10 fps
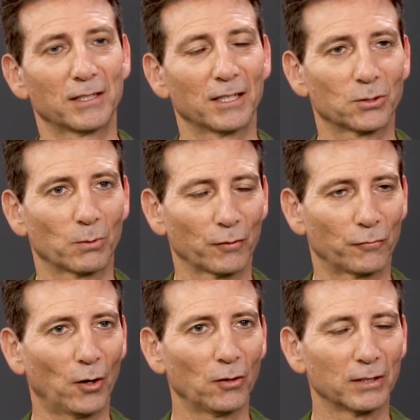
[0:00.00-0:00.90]
years to
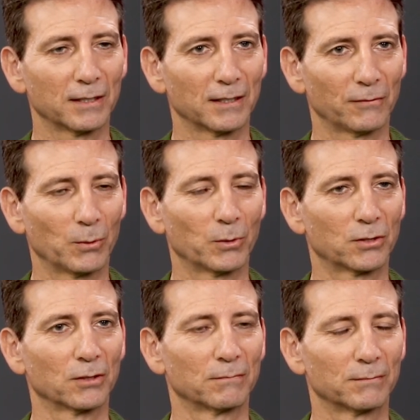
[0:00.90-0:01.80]
unfold it, if we were
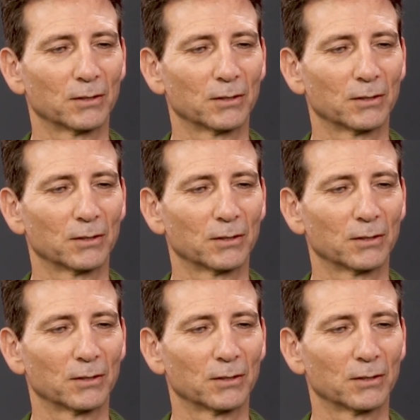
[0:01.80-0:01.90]
to